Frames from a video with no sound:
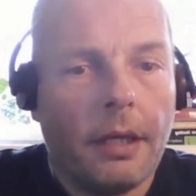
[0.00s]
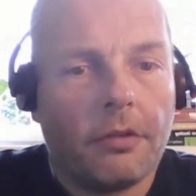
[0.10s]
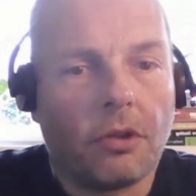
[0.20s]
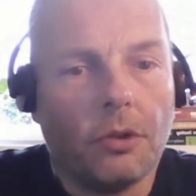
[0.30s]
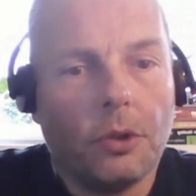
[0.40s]

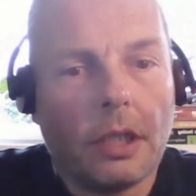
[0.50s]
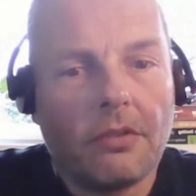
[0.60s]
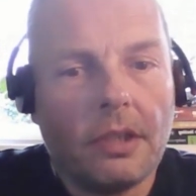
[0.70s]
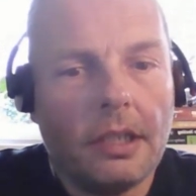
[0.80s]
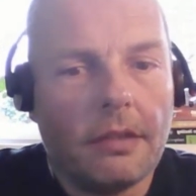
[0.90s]
So you can
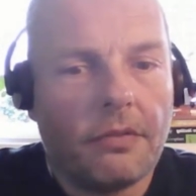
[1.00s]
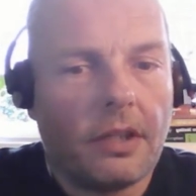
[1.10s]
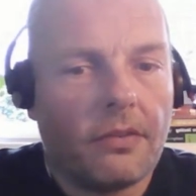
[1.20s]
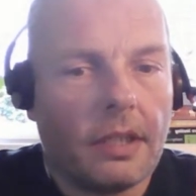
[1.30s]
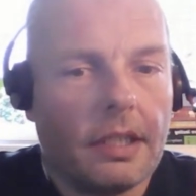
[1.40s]
see if
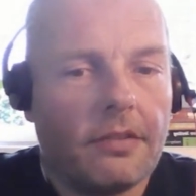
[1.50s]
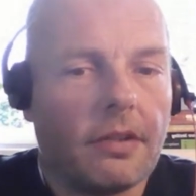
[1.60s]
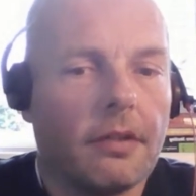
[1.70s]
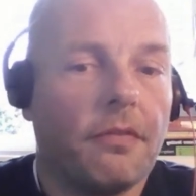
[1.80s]
testing is a